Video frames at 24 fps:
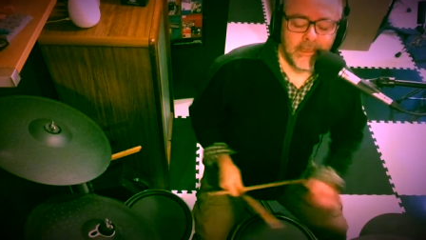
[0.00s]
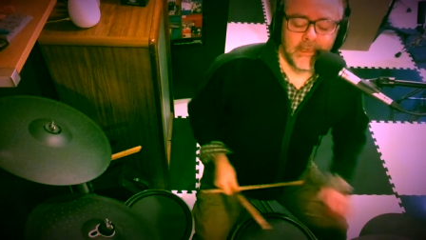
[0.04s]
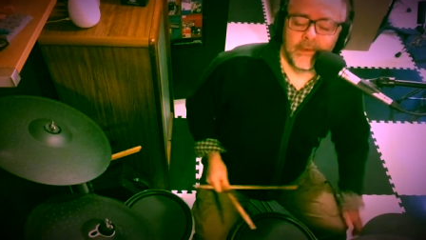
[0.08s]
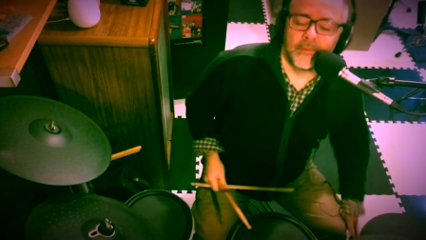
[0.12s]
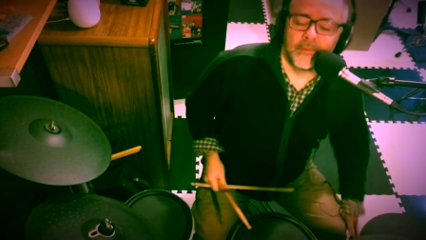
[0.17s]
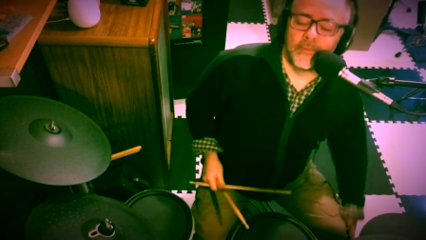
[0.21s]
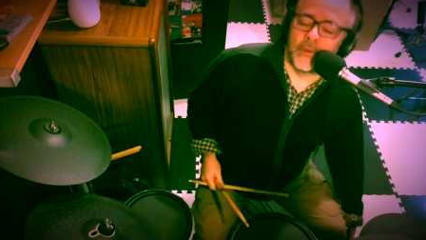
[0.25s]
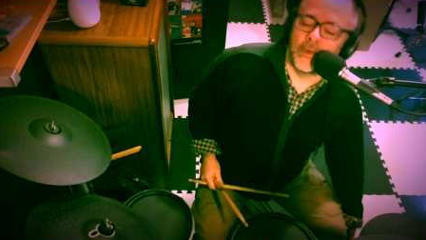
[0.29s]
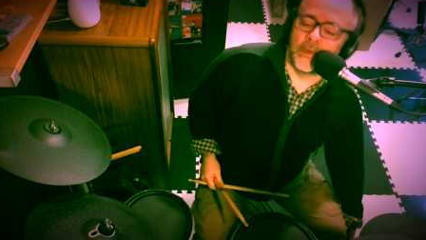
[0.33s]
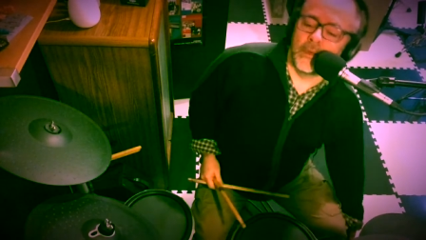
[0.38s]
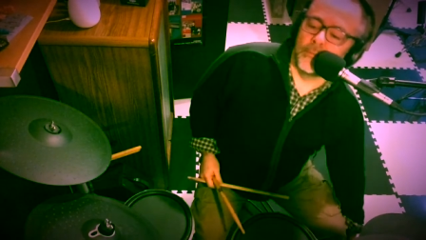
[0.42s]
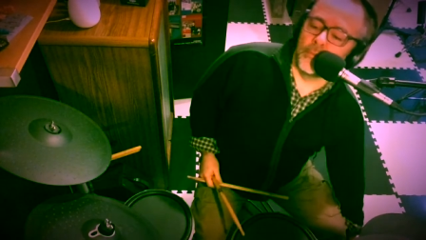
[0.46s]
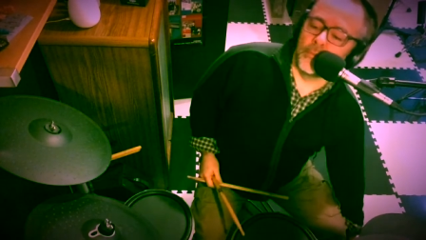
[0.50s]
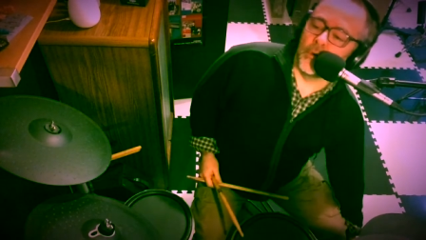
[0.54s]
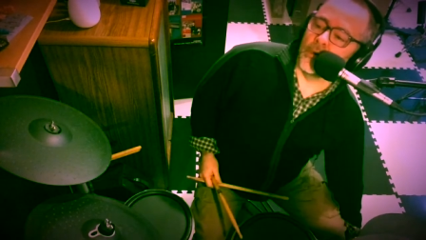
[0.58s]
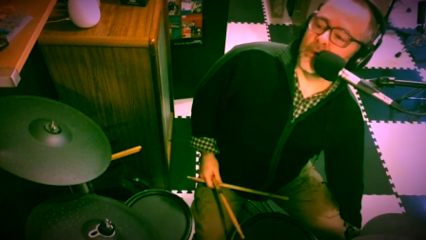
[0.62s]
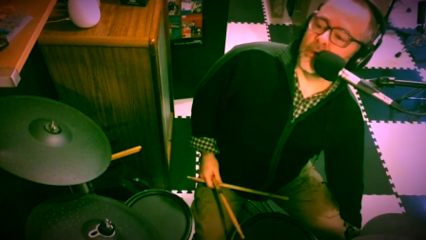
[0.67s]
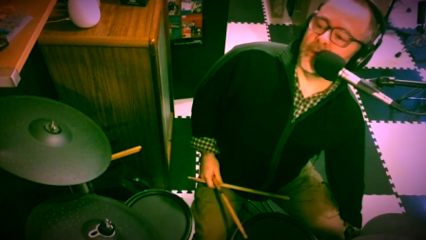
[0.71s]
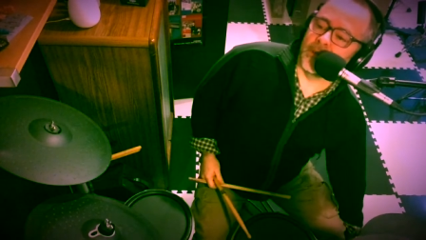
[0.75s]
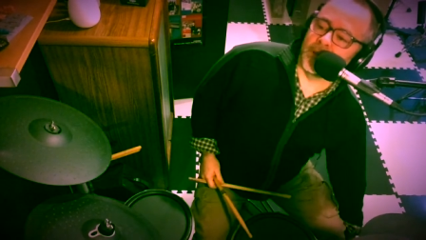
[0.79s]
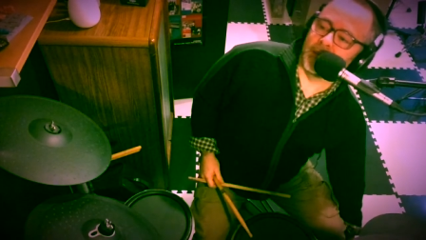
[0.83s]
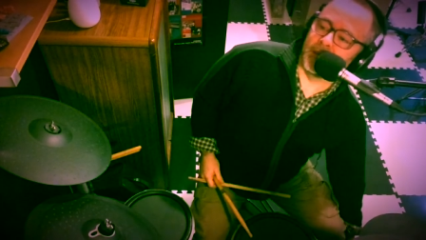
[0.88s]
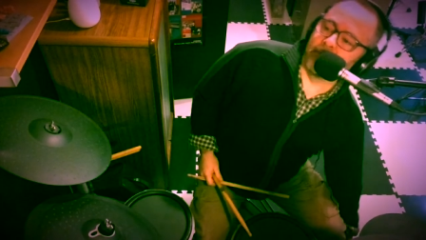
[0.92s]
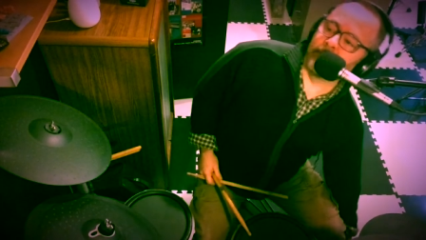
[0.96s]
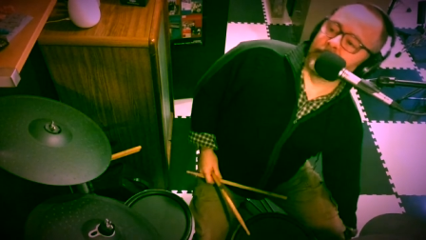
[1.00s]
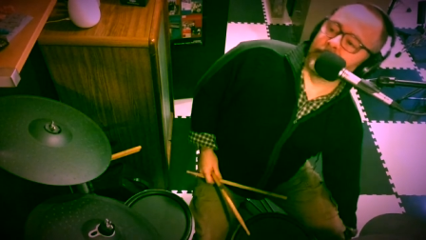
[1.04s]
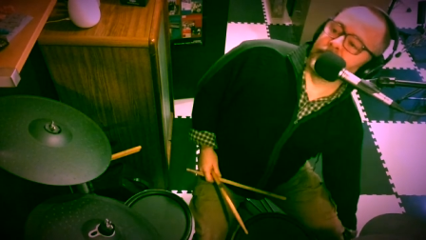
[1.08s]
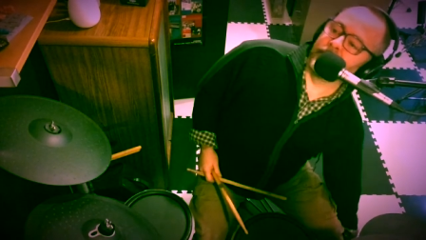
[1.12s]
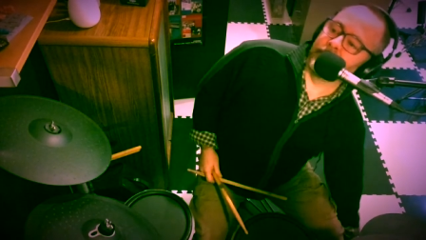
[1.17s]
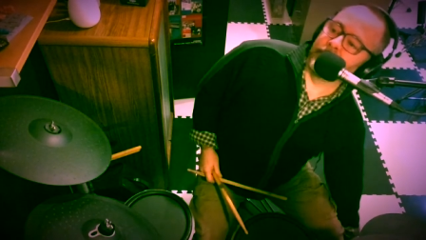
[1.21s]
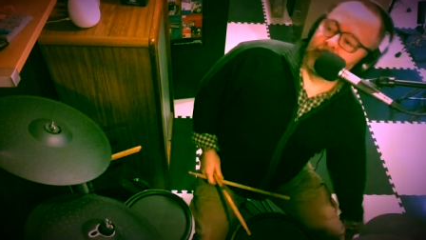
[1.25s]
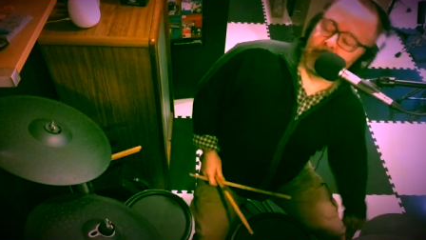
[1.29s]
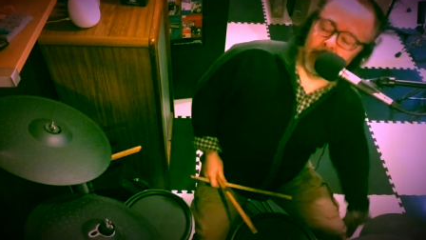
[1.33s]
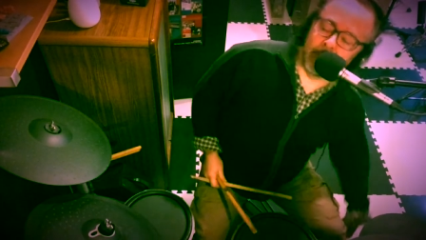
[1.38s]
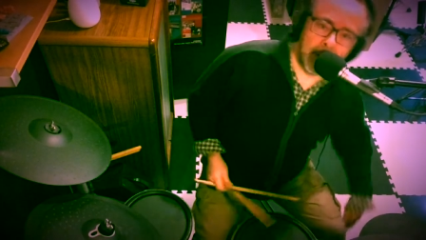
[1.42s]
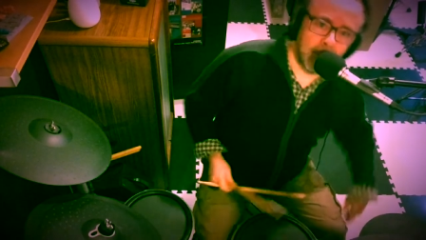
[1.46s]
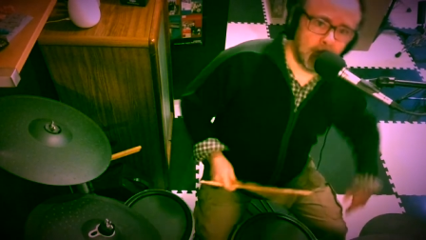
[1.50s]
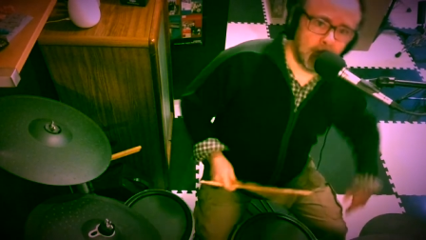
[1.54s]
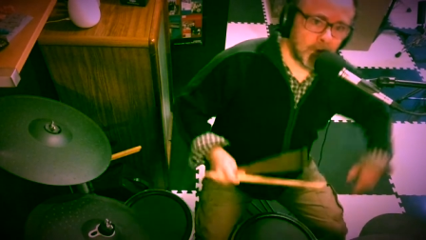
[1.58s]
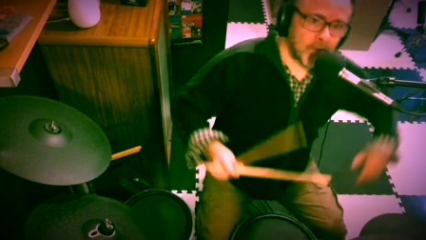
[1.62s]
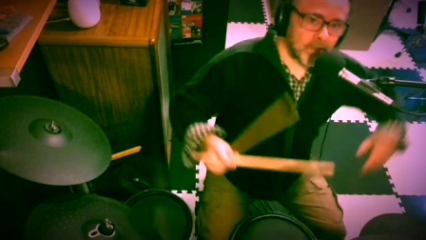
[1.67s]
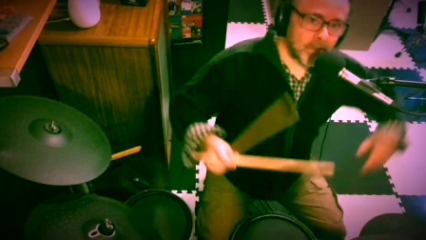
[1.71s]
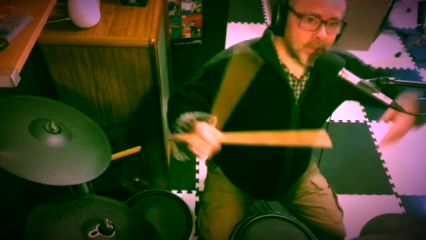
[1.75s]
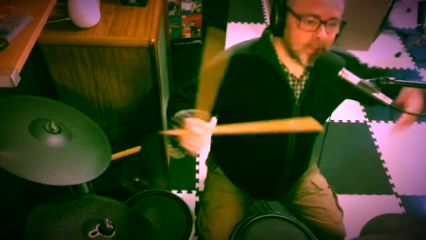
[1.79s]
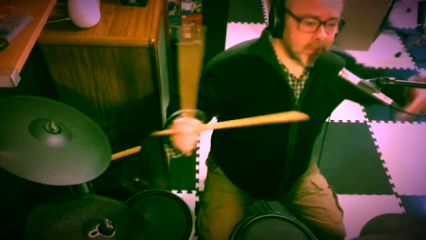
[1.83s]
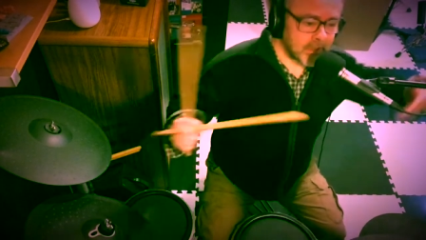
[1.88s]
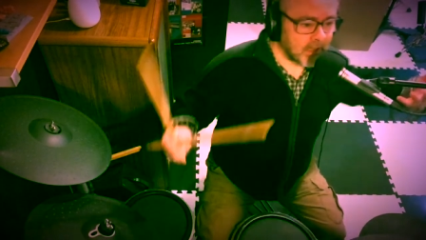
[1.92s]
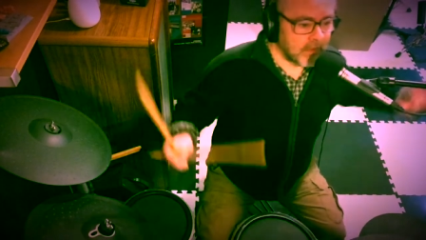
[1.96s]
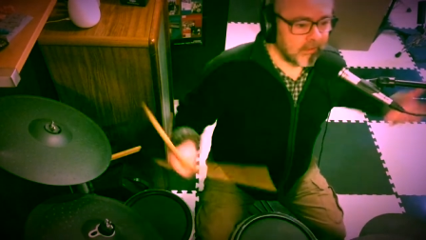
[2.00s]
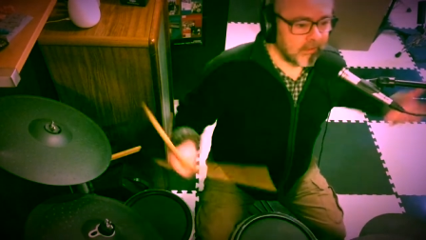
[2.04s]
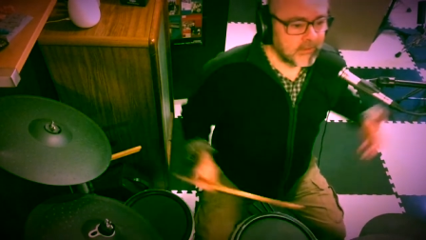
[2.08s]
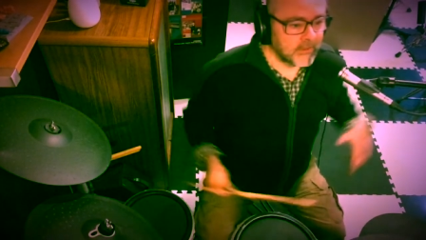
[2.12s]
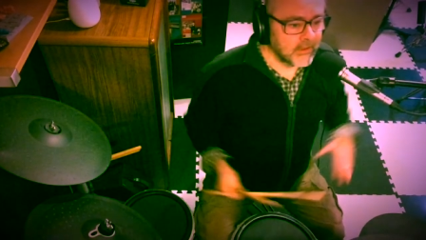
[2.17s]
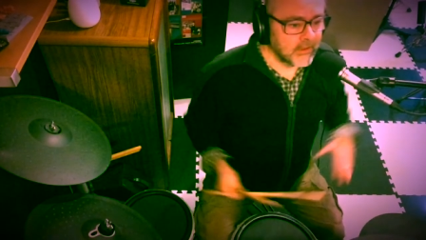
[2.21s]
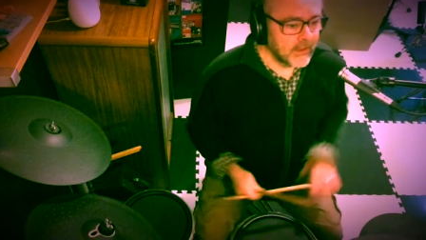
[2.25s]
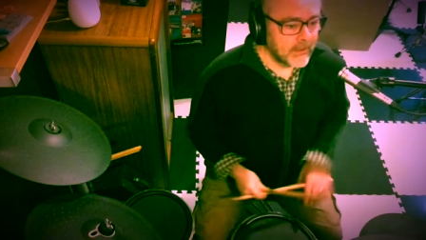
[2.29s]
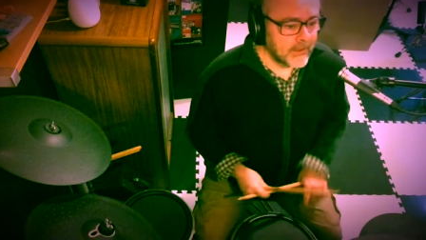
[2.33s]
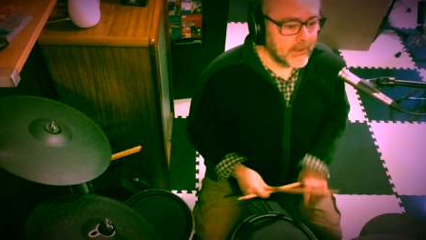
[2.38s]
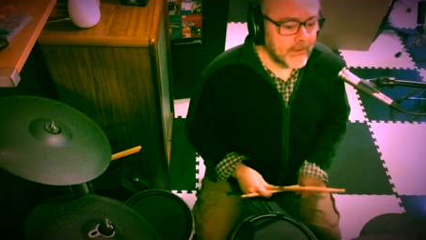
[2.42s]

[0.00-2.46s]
books and papers and stuff.